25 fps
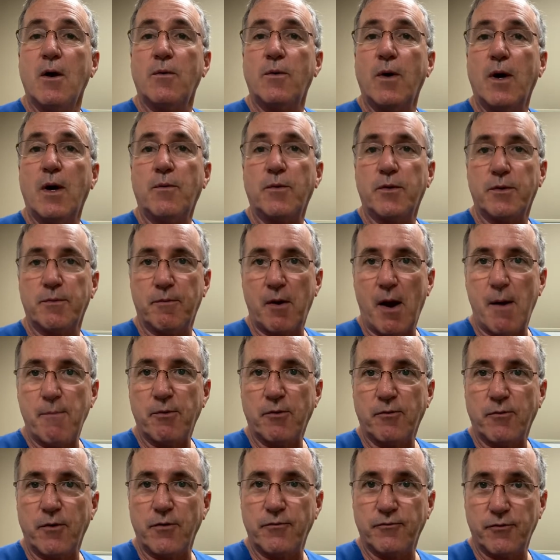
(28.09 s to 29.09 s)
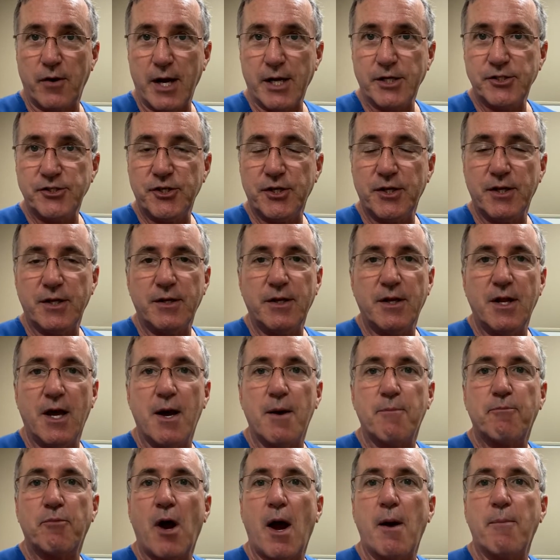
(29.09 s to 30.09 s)
Well, with proper refraction,
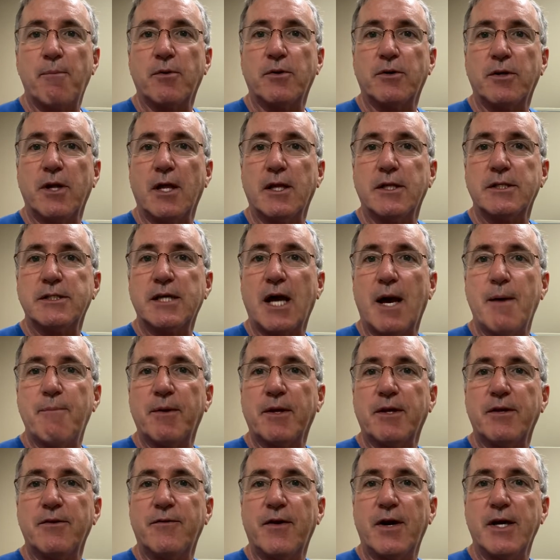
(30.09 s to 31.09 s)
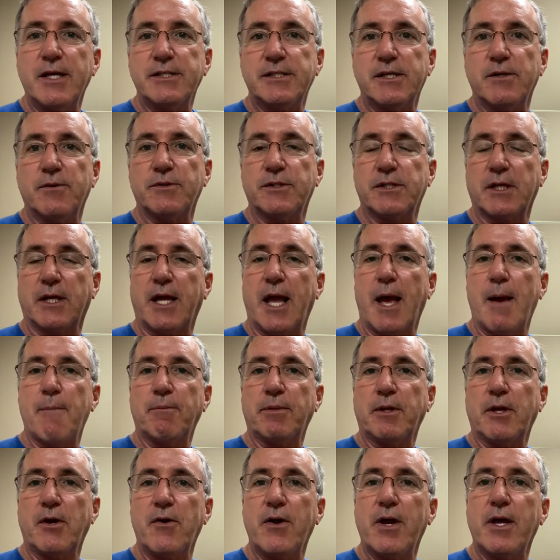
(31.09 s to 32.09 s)
uh, proper telescopic device, it's a
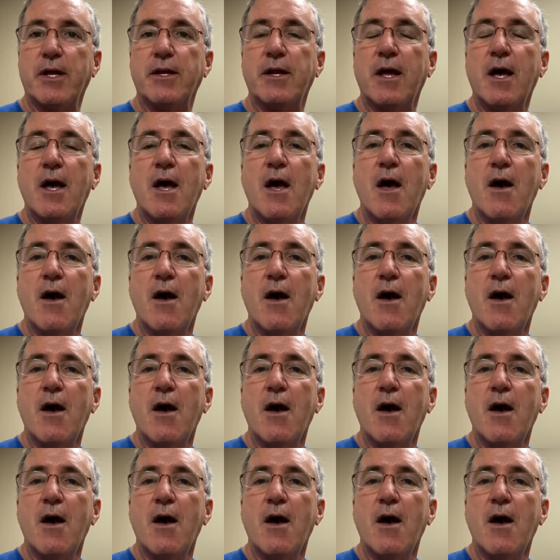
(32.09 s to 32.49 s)
Keplerian